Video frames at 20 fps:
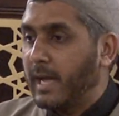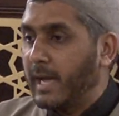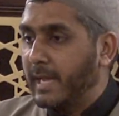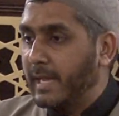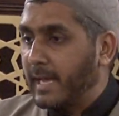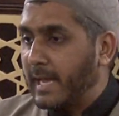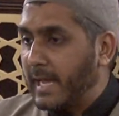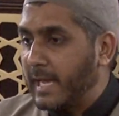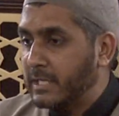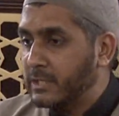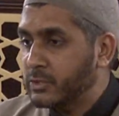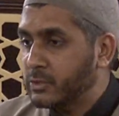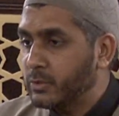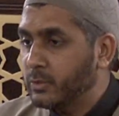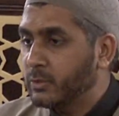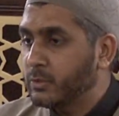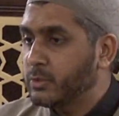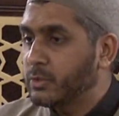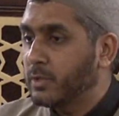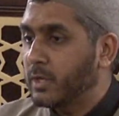I ask
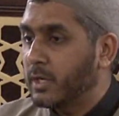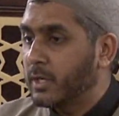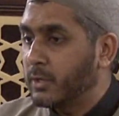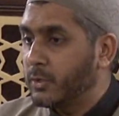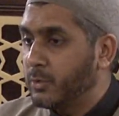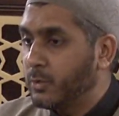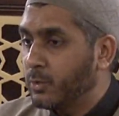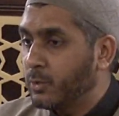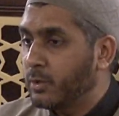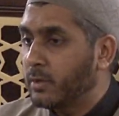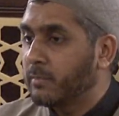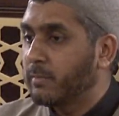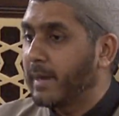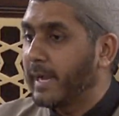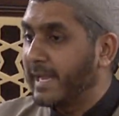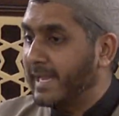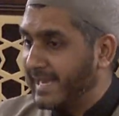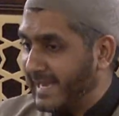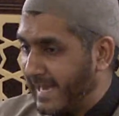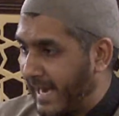you to adorn
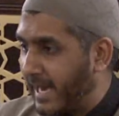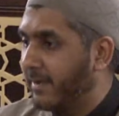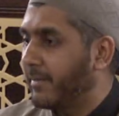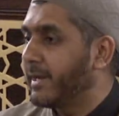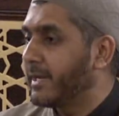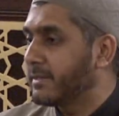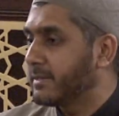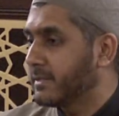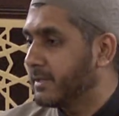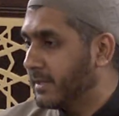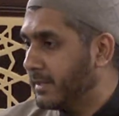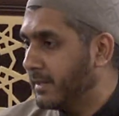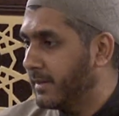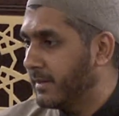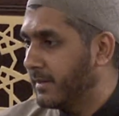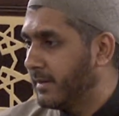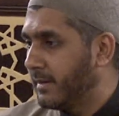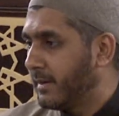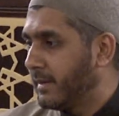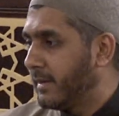my character